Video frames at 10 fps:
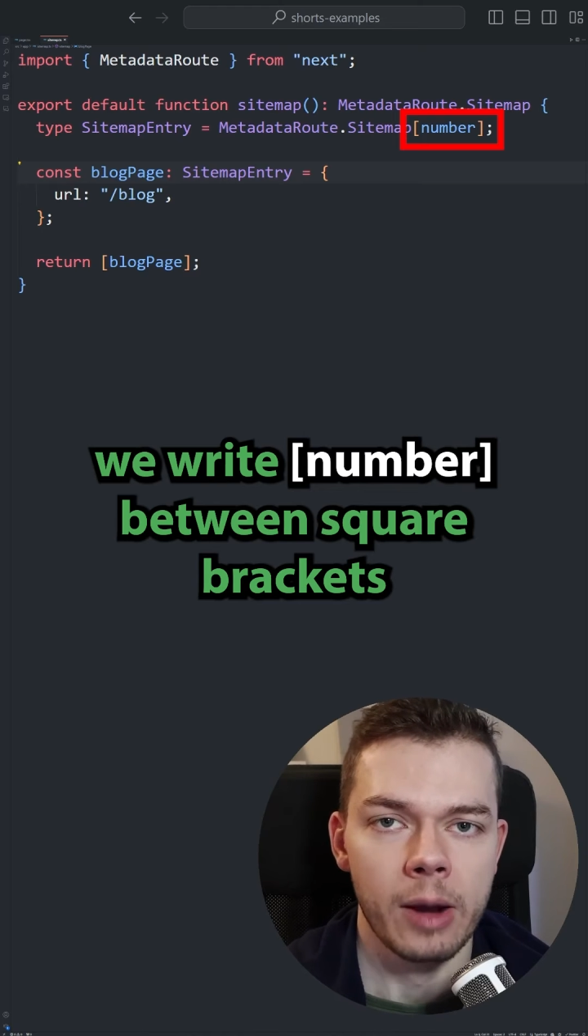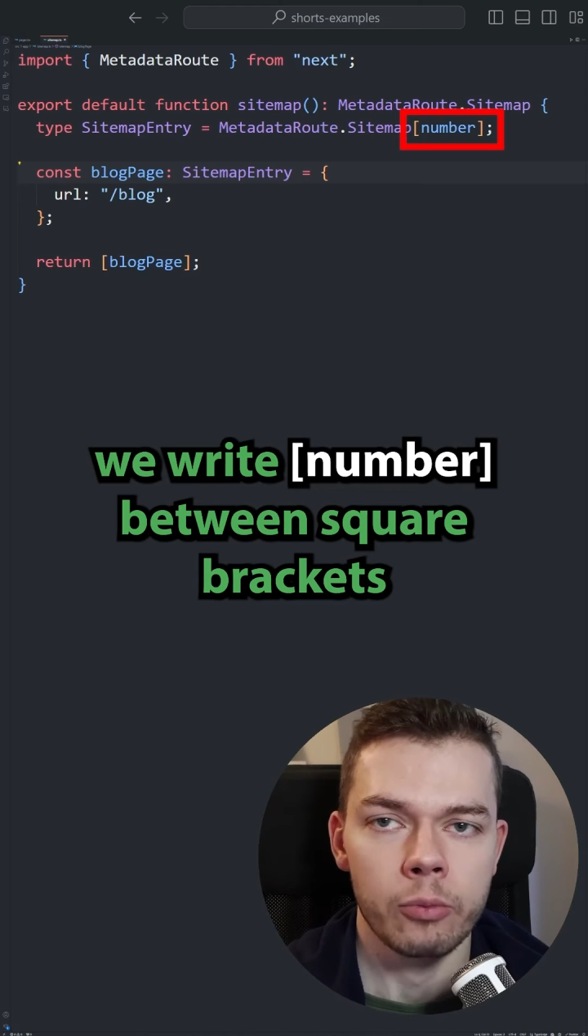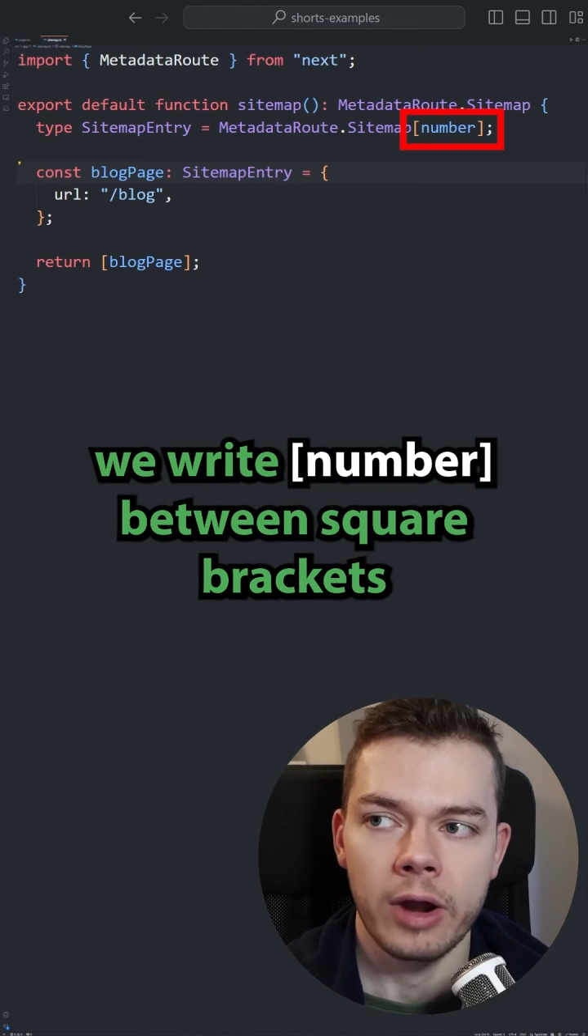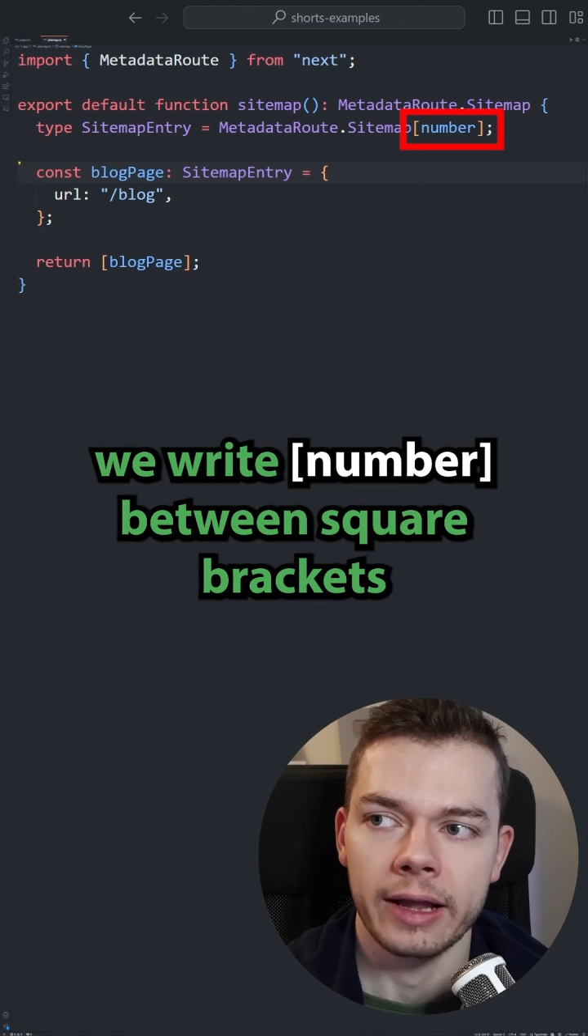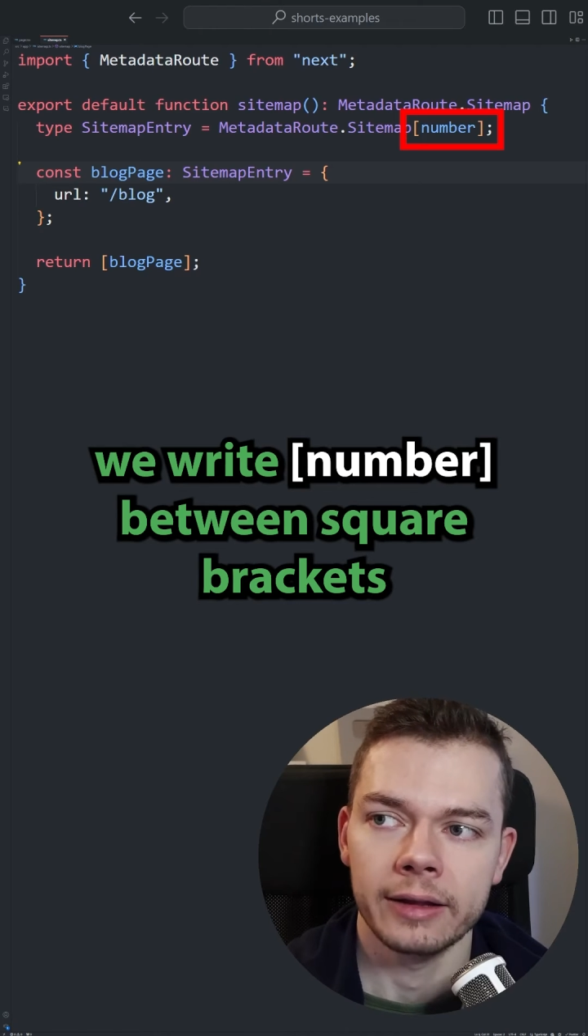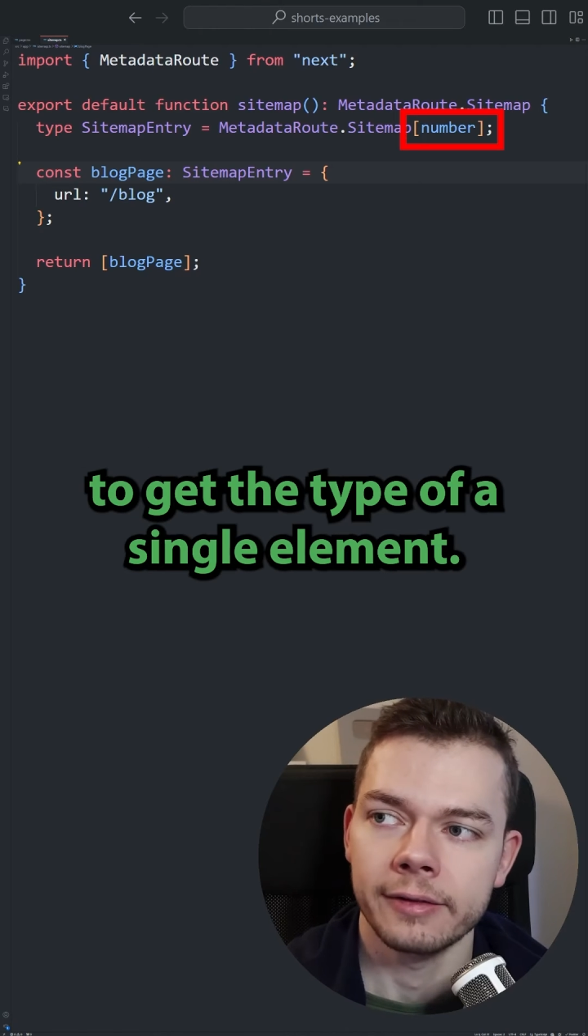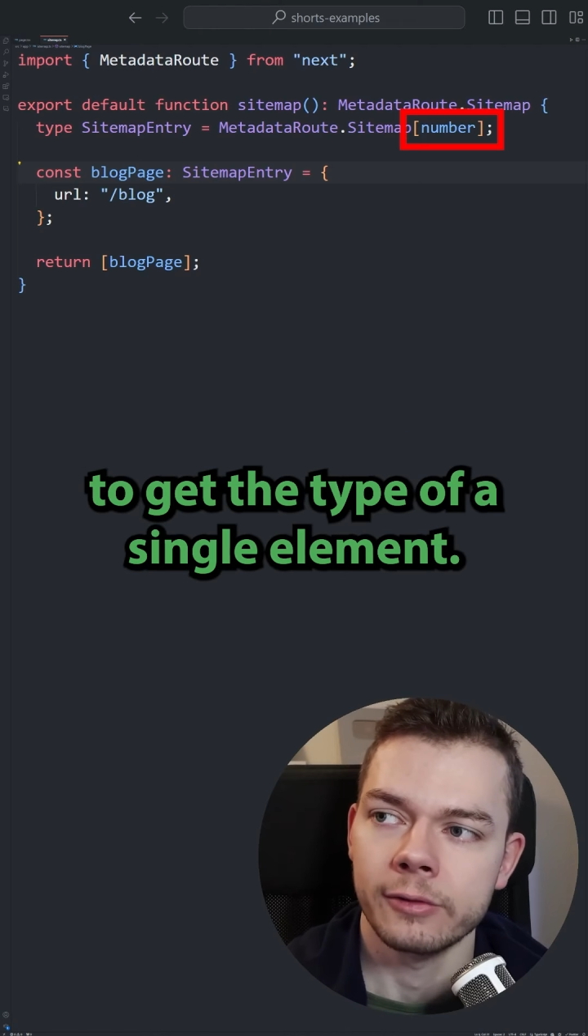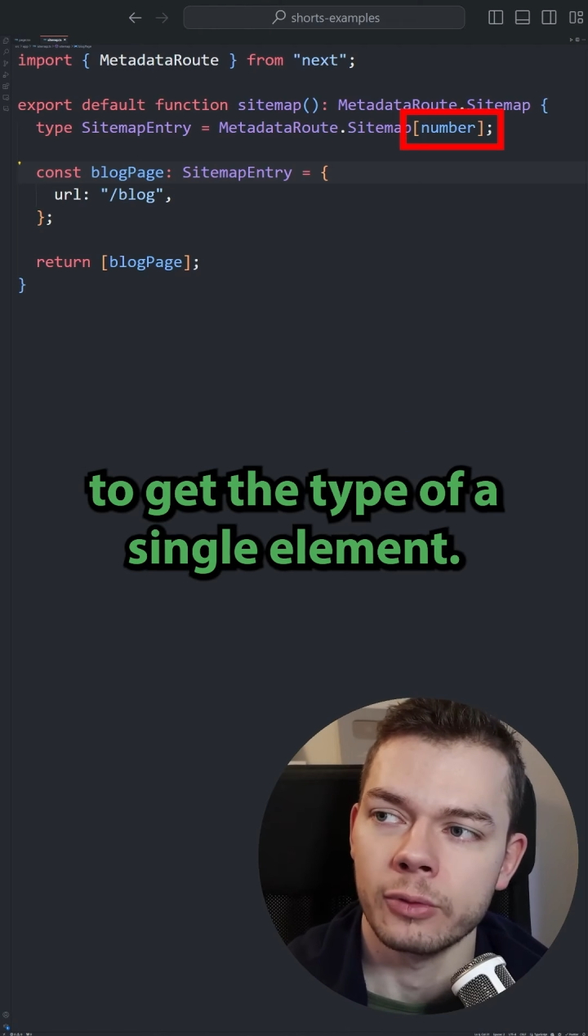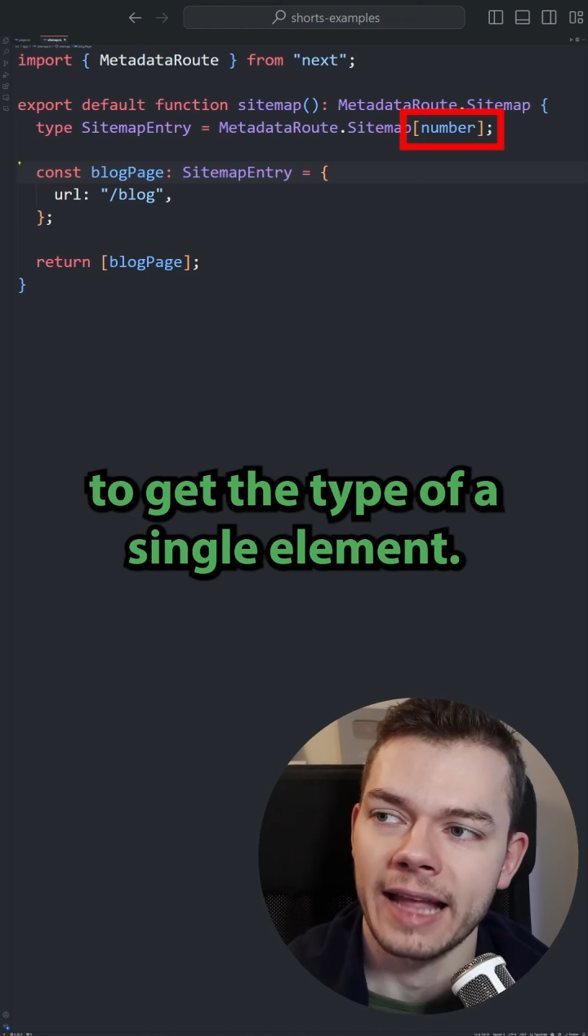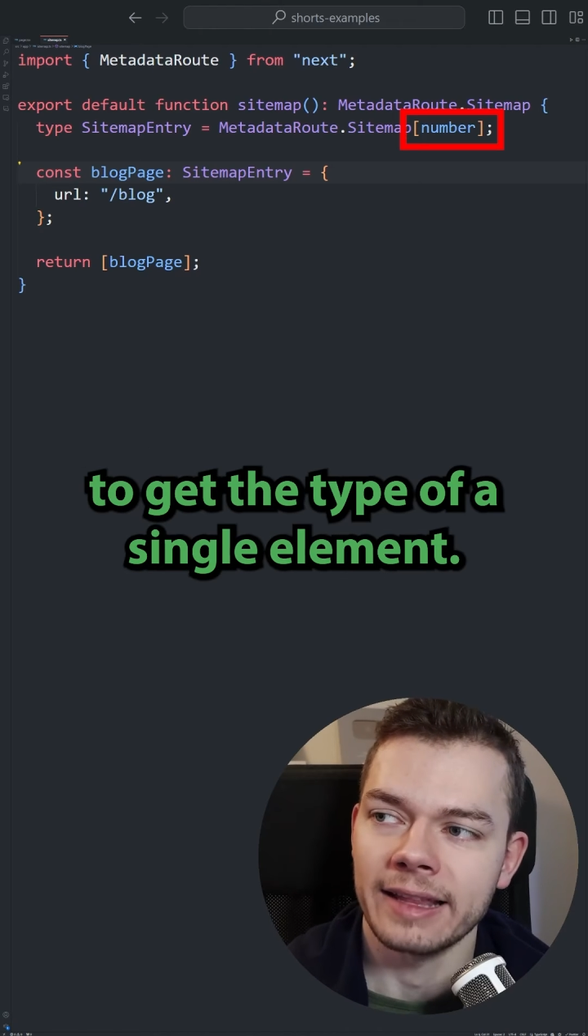brackets
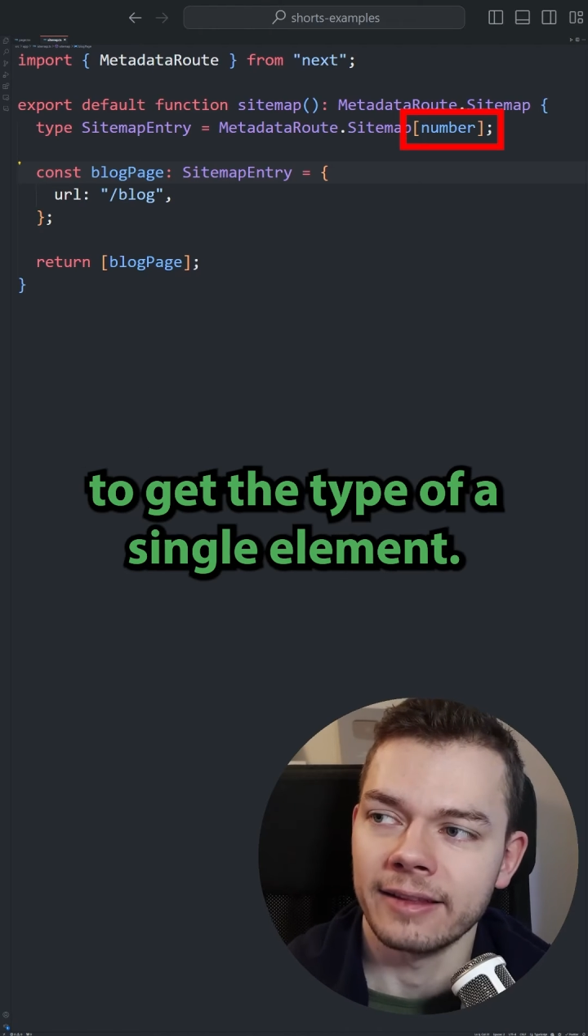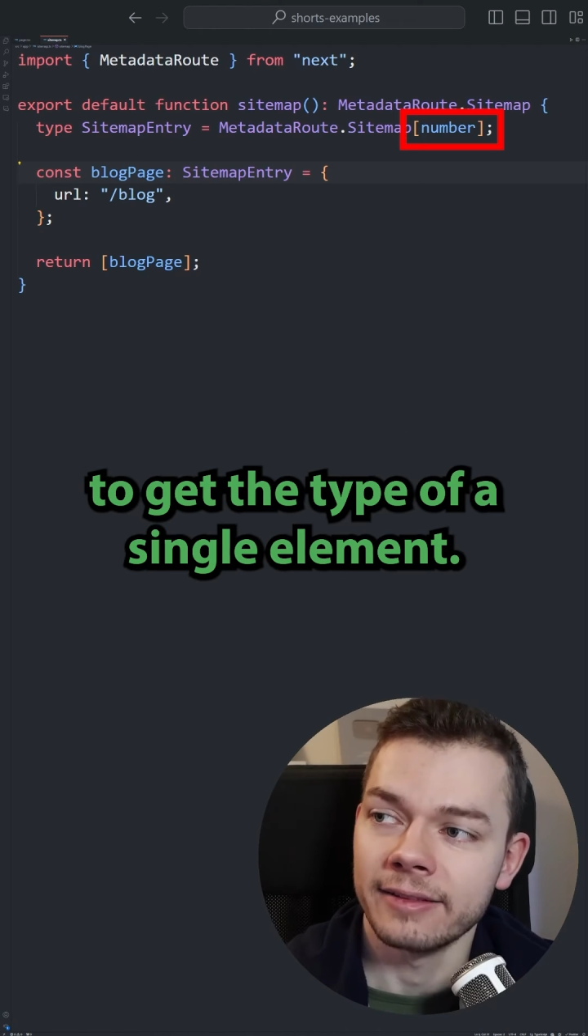to get the